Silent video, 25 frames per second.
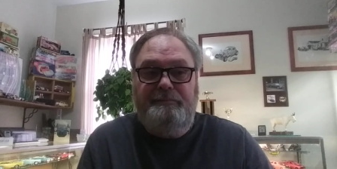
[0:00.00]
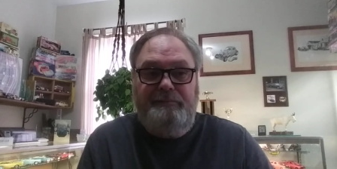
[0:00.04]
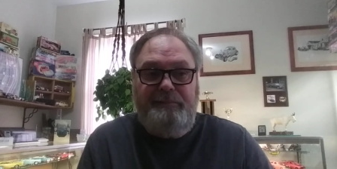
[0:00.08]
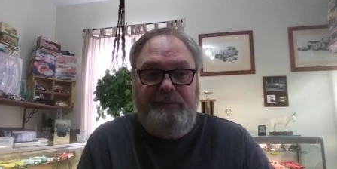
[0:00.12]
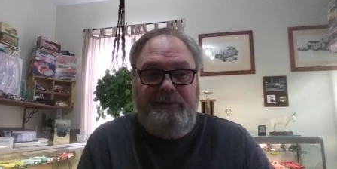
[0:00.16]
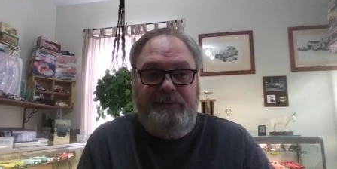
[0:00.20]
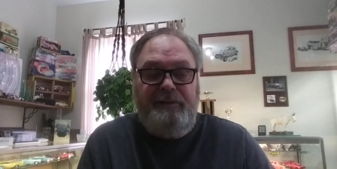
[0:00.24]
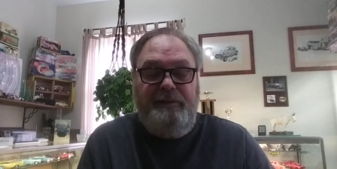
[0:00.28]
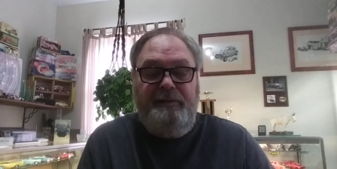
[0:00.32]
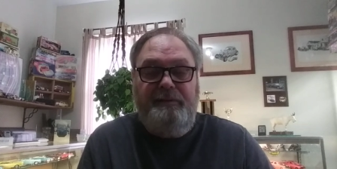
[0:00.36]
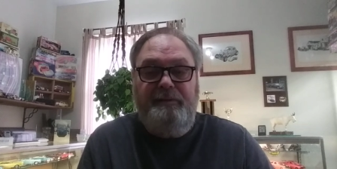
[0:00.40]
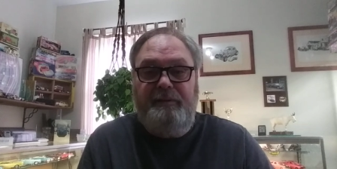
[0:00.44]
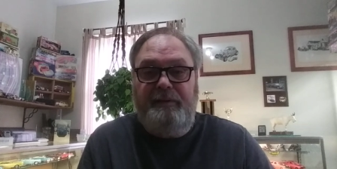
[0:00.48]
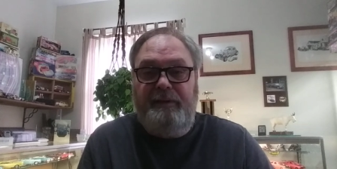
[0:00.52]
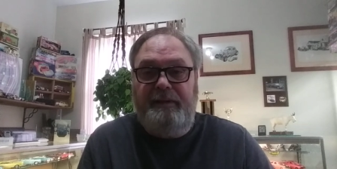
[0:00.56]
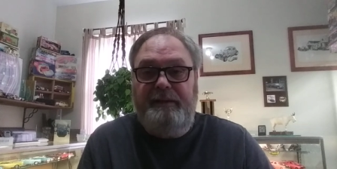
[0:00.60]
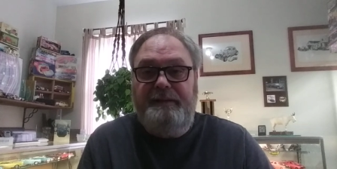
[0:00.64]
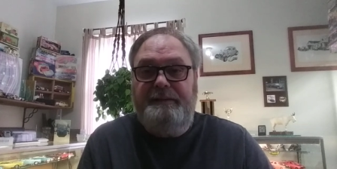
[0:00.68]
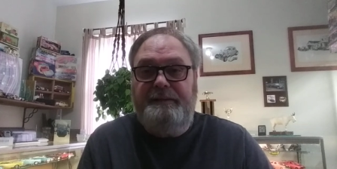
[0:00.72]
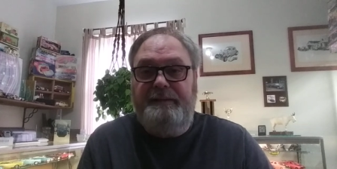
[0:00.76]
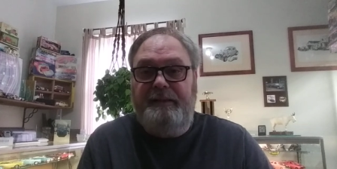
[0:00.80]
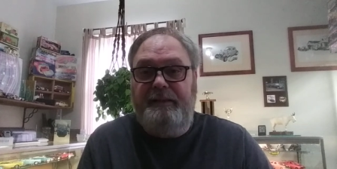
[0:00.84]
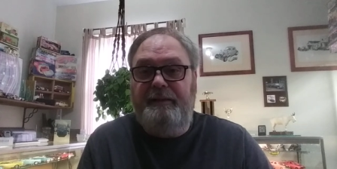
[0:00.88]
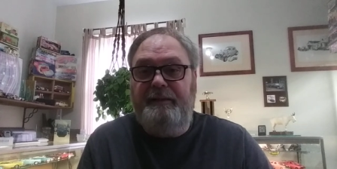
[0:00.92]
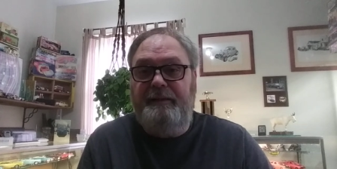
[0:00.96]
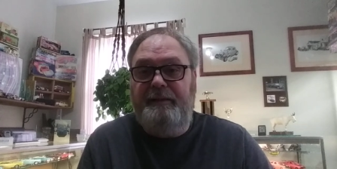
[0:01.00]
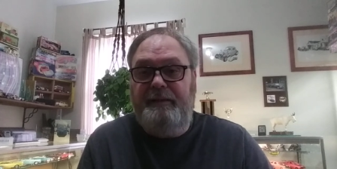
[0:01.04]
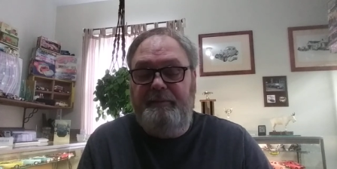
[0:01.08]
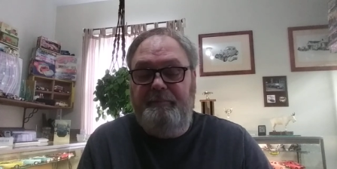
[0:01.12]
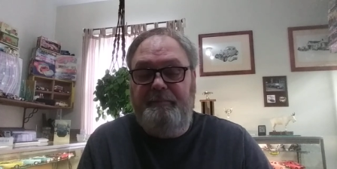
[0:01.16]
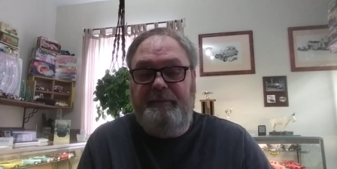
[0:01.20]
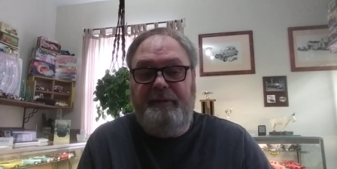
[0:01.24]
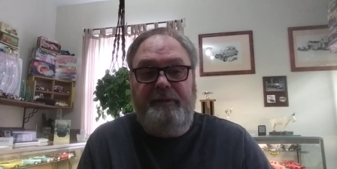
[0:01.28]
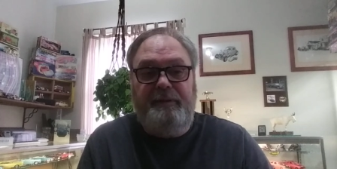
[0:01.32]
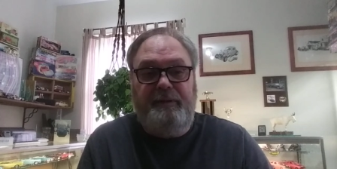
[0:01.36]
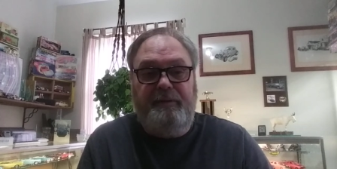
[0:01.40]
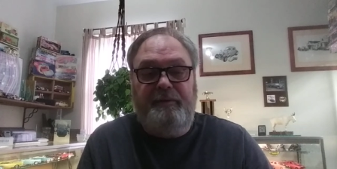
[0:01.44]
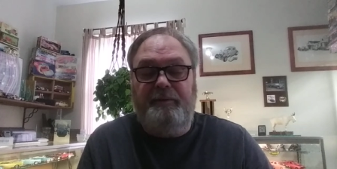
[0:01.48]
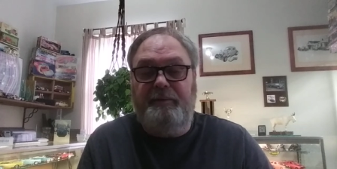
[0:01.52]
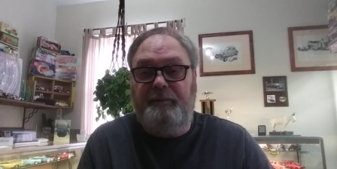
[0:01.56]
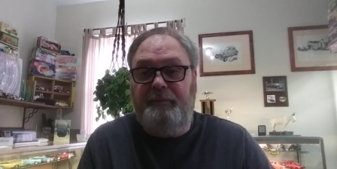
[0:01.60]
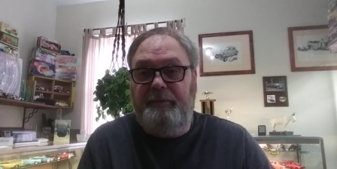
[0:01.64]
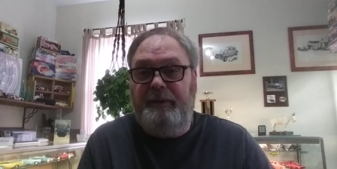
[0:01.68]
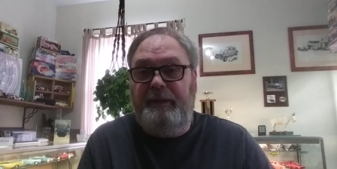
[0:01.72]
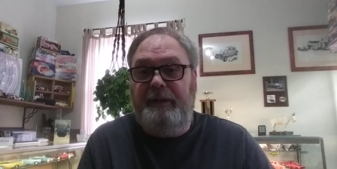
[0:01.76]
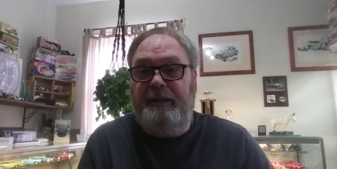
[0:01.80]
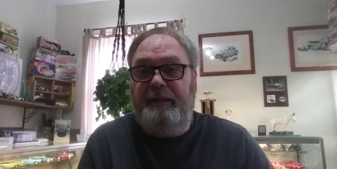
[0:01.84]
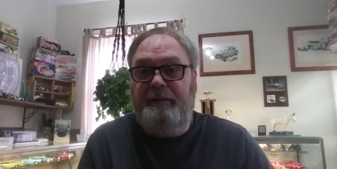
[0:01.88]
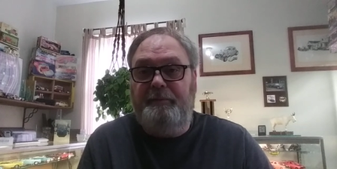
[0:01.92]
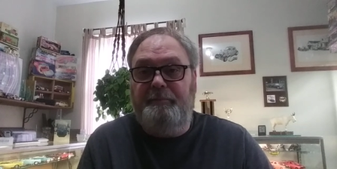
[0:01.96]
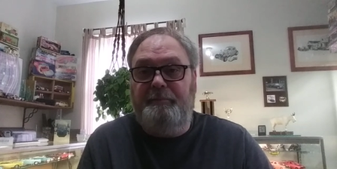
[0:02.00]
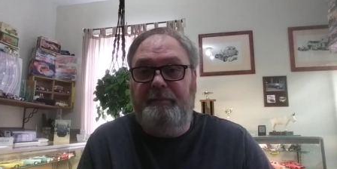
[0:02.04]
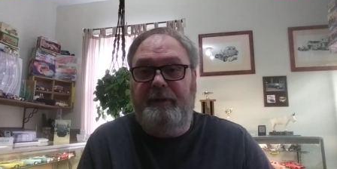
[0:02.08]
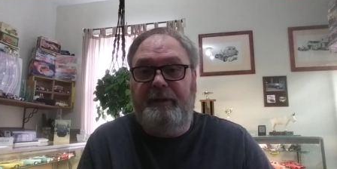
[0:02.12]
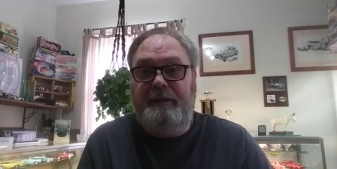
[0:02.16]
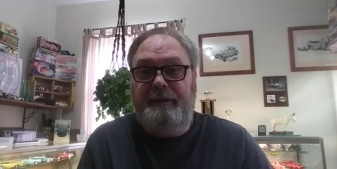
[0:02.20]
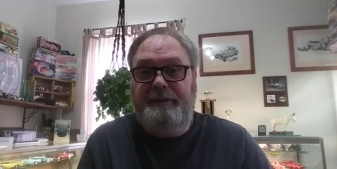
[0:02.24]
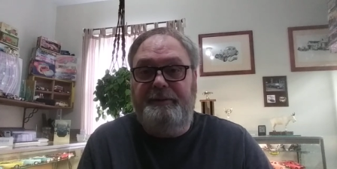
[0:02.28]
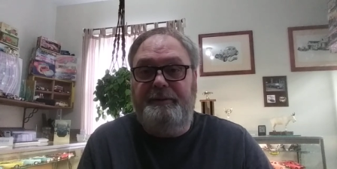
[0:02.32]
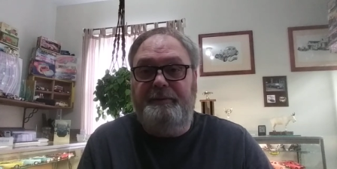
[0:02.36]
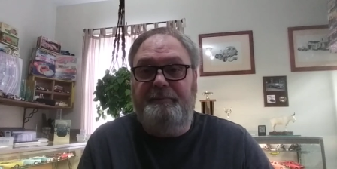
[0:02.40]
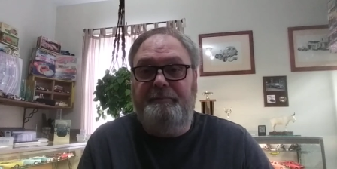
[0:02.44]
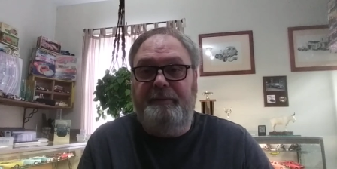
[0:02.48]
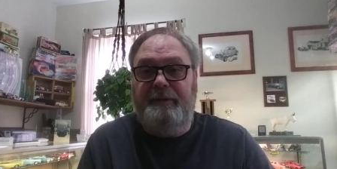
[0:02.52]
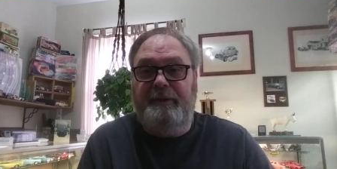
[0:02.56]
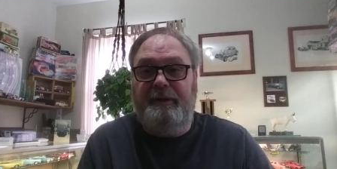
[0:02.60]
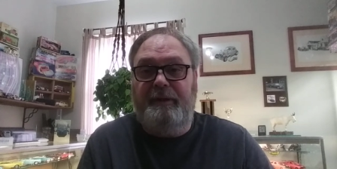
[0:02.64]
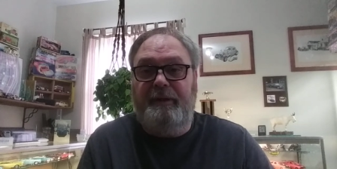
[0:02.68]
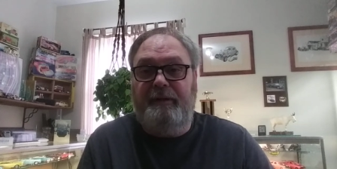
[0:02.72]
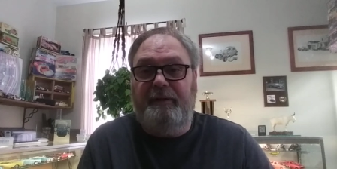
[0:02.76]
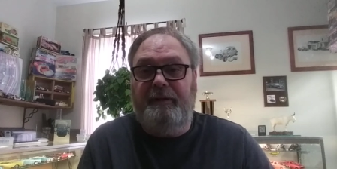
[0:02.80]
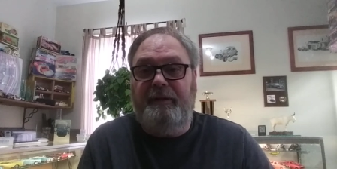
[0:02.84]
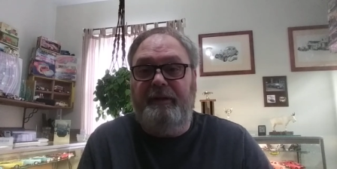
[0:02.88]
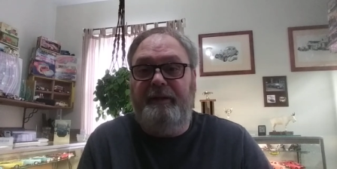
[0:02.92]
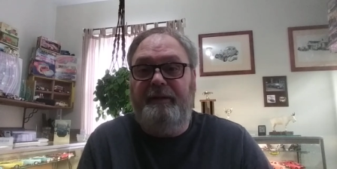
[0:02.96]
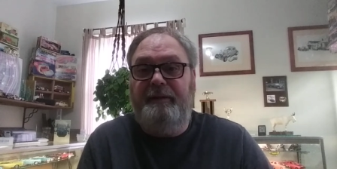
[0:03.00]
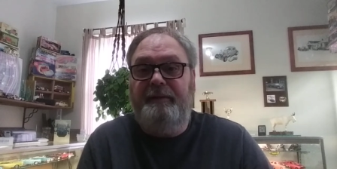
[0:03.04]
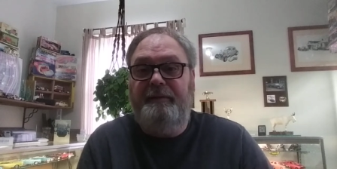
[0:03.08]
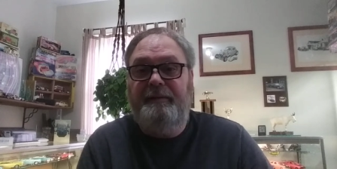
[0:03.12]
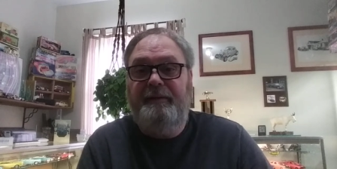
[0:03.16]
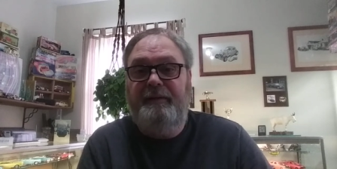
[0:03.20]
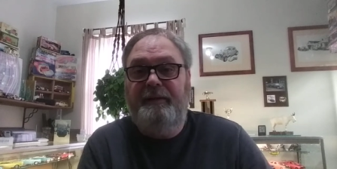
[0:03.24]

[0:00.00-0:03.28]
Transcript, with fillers: Yeah, I'd say give me another week, but I should be all right.